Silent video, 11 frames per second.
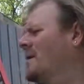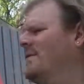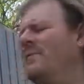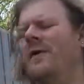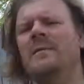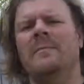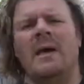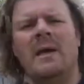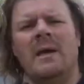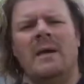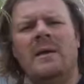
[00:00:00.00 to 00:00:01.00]
find
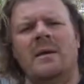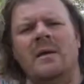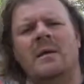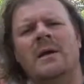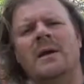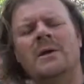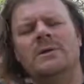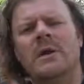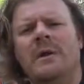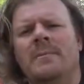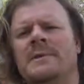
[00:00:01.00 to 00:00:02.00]
my
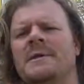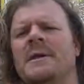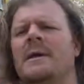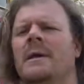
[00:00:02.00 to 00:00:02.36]
shims